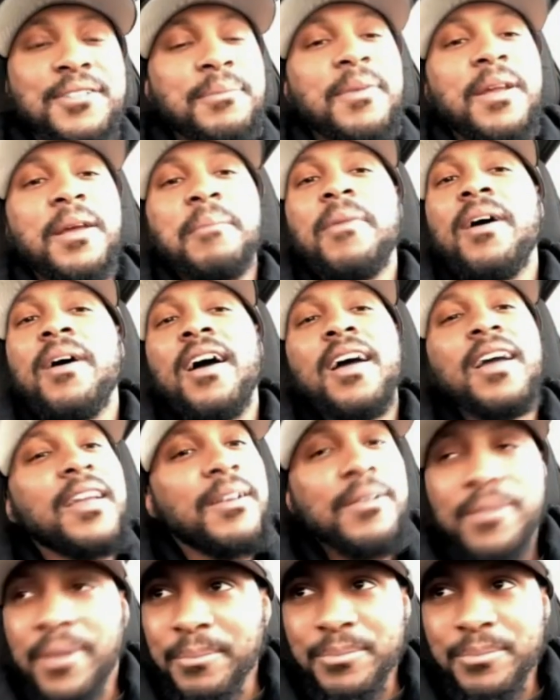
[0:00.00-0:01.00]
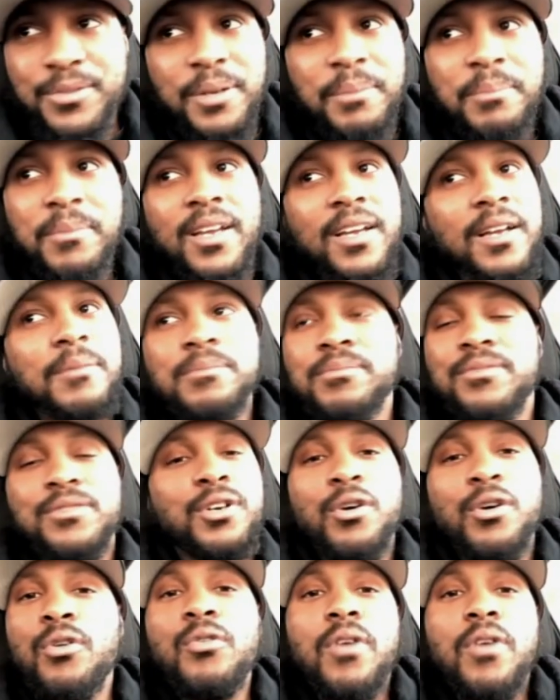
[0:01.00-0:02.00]
I'm like, mom, I ain't. I'm, I'm like, I'm
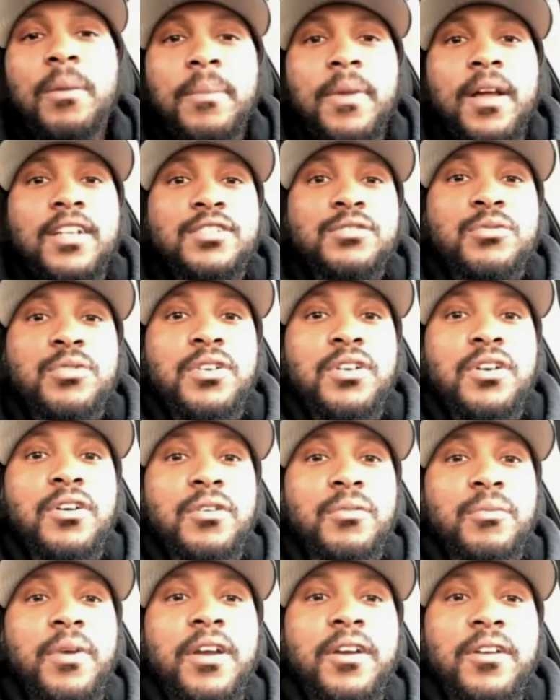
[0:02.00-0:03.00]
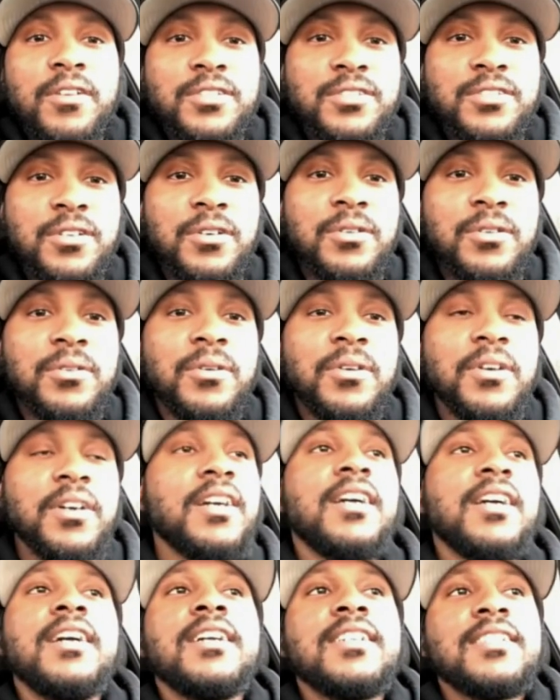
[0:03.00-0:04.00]
cool. I'm not just want to go to regular school
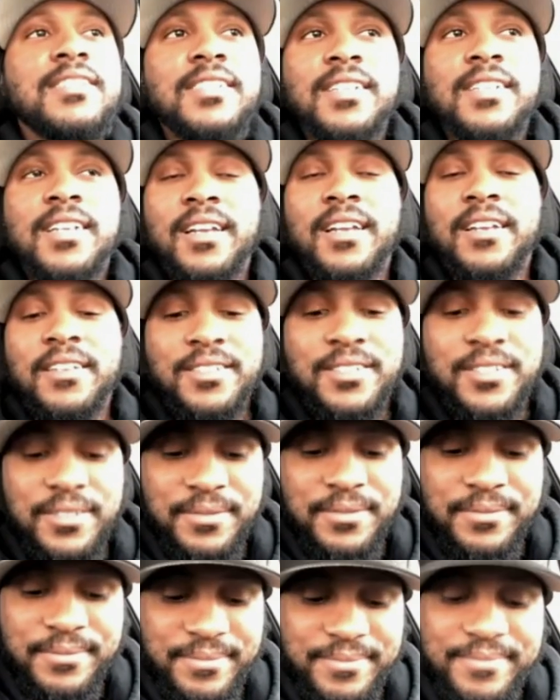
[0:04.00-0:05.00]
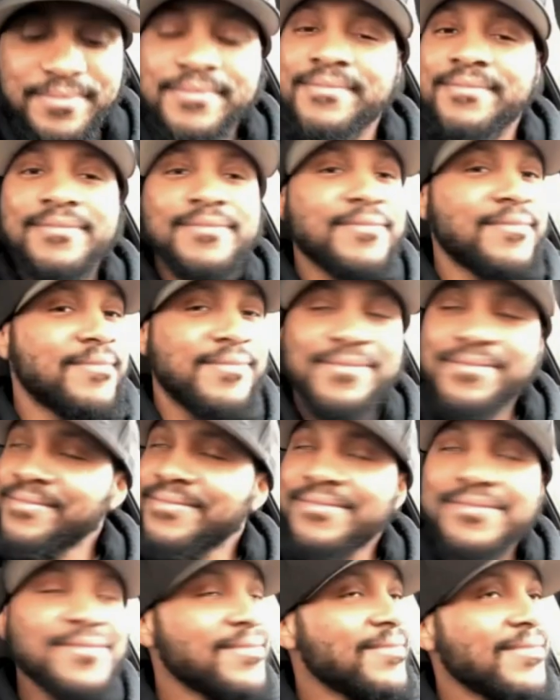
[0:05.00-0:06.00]
because of she uniform.
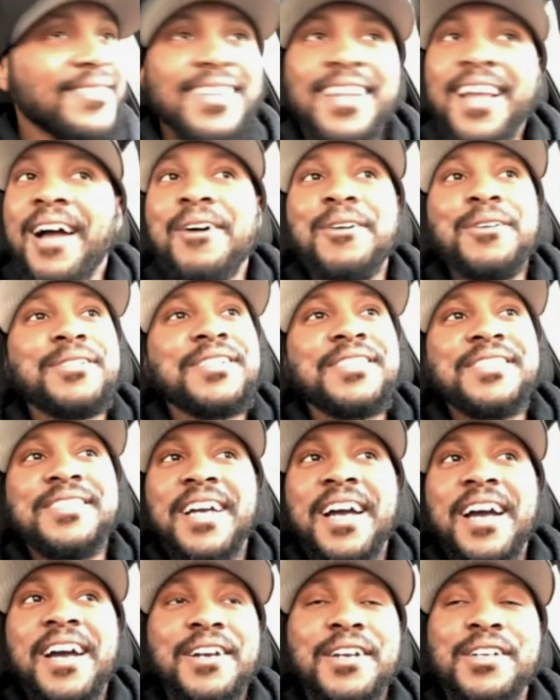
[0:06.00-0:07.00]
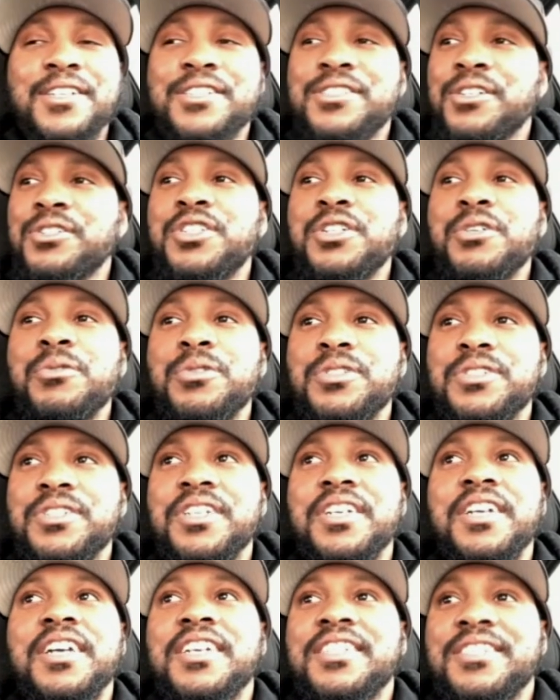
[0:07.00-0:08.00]
Like, I was just tired of. So she
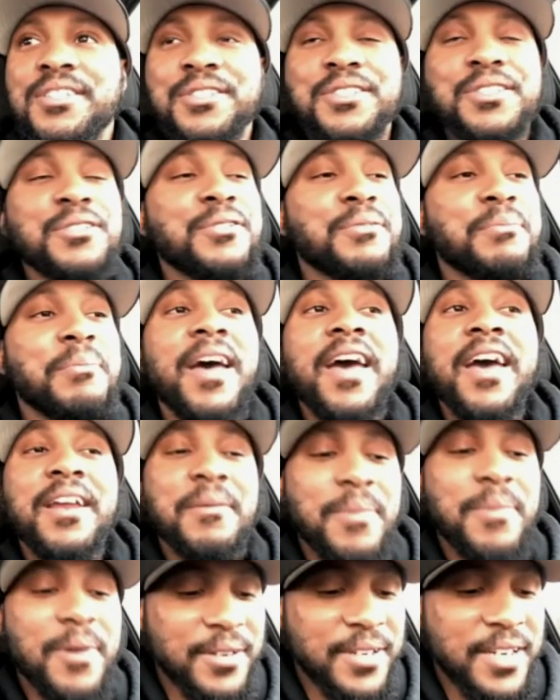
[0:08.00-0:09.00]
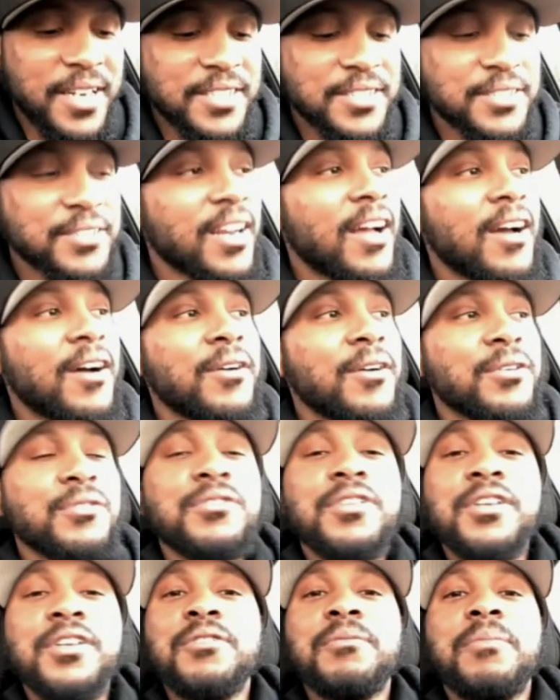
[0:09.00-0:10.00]
was so she was mad about that. She like, oh,
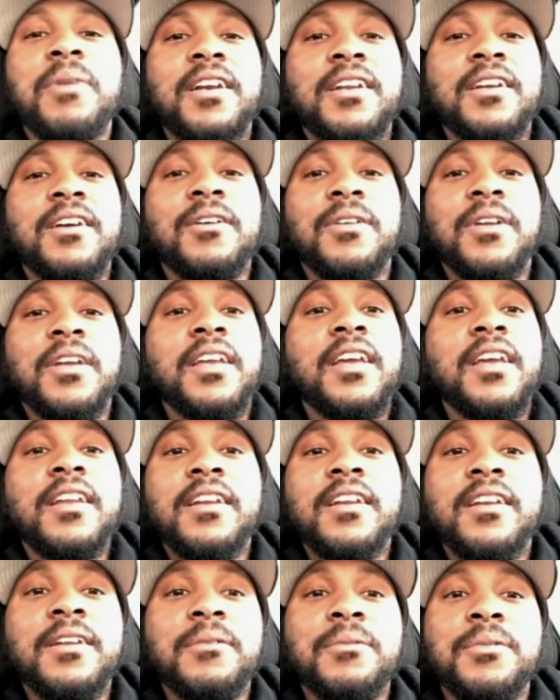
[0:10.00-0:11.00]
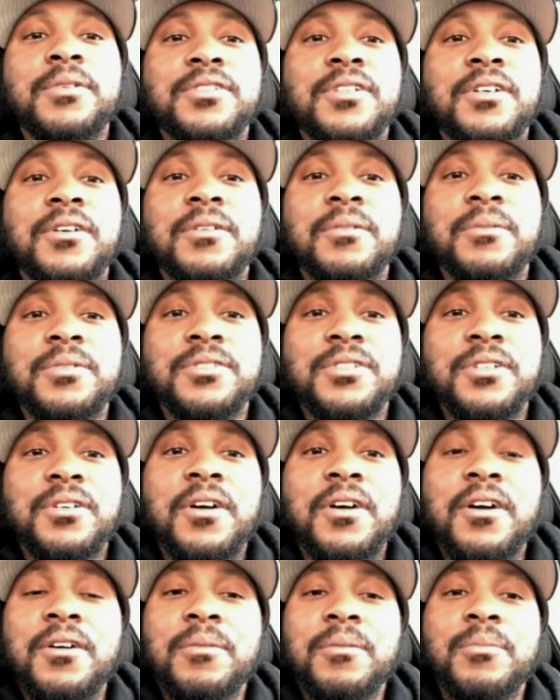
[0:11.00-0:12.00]
you think you about to go to Kennedy with your with
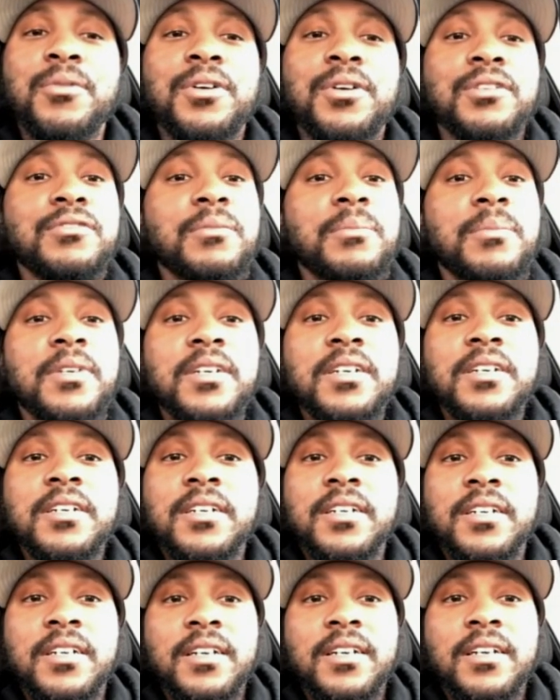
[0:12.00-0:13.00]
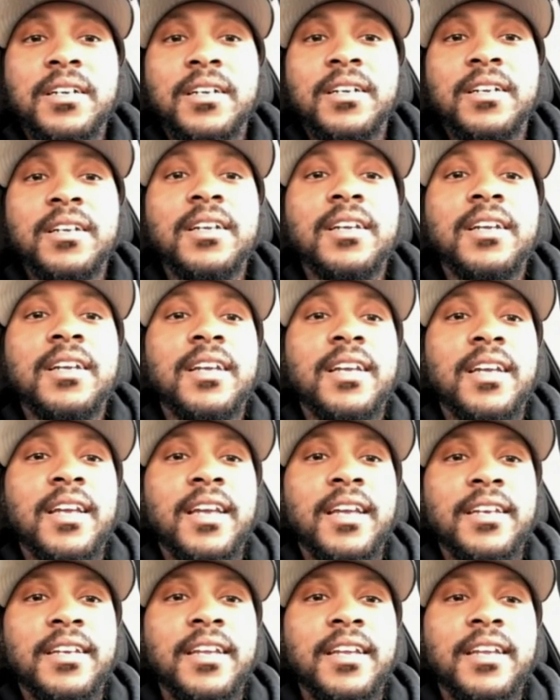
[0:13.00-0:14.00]
your homeboy from the hood, huh?
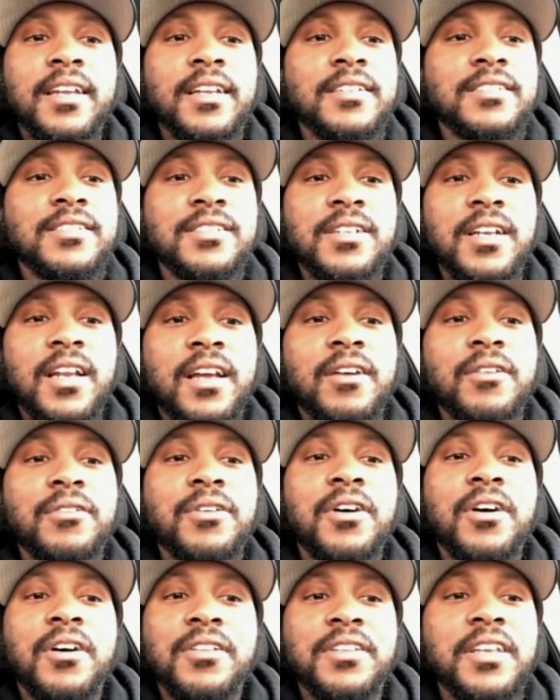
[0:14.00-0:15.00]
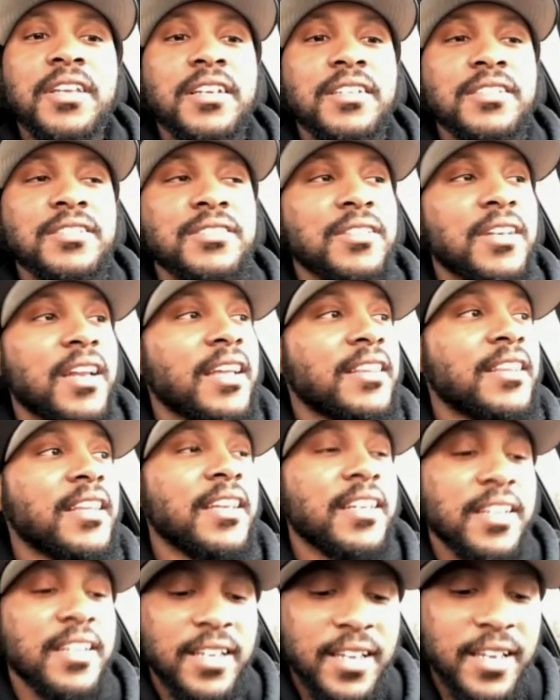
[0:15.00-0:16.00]
Mm. And then she like, oh no, think she like
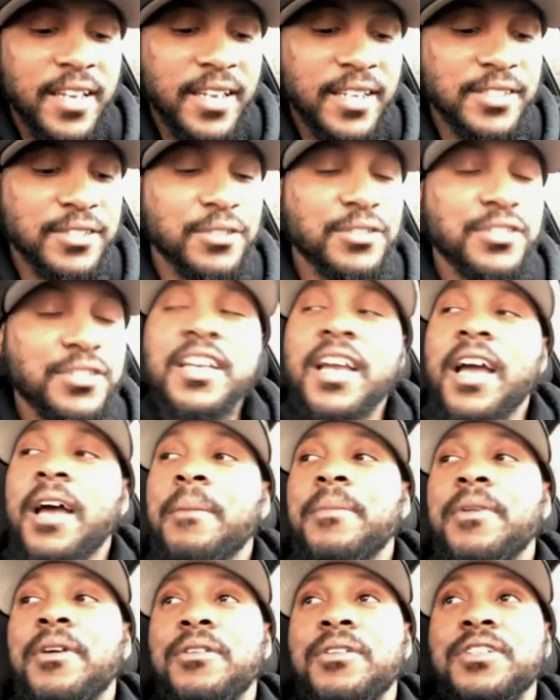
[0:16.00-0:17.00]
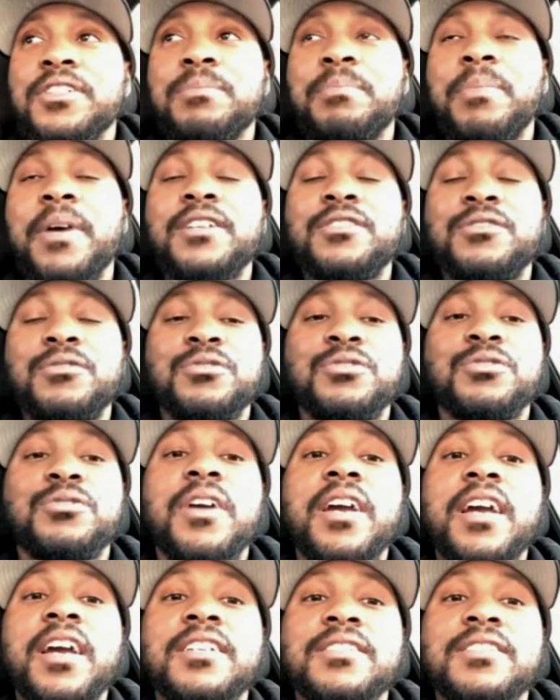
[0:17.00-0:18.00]
think again. So she got me on a special
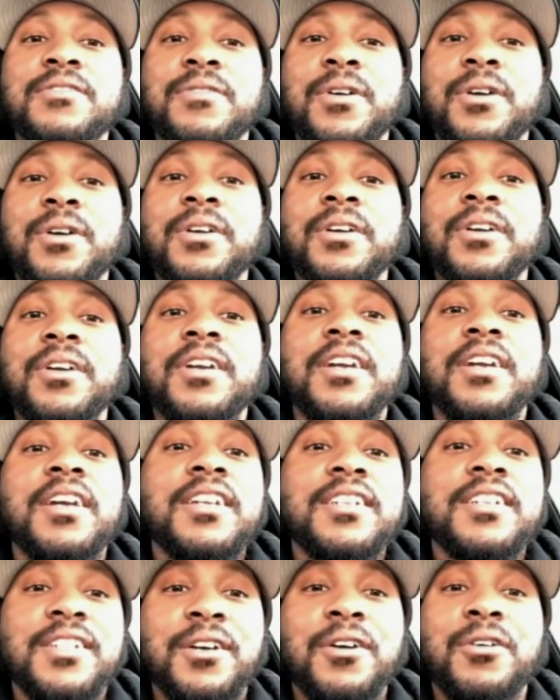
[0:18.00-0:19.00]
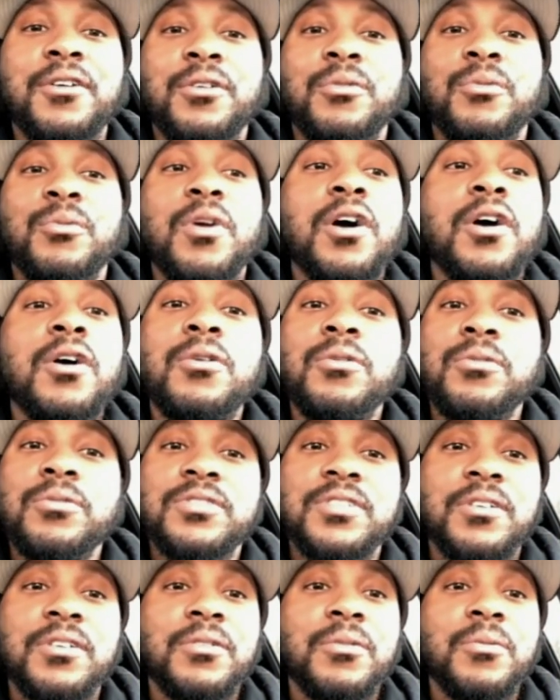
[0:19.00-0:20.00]
transfer to go to
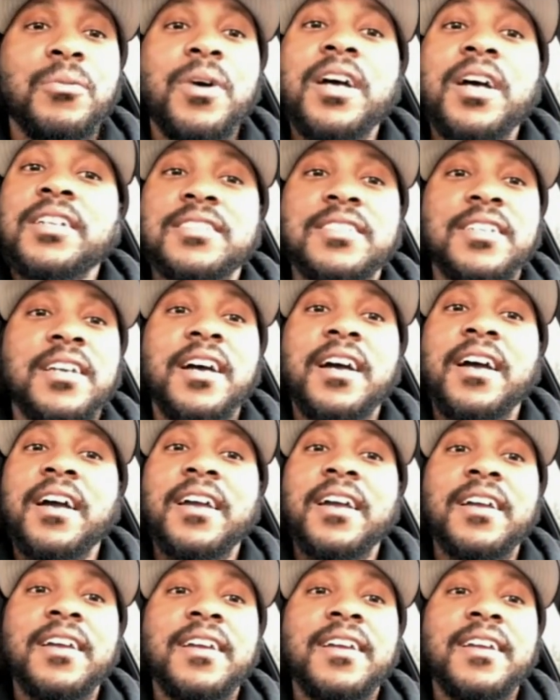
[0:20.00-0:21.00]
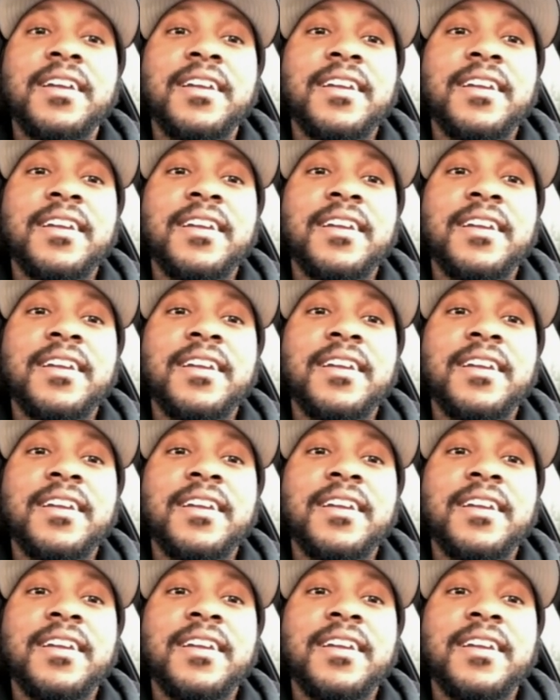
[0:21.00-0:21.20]
Rhodes on the west side.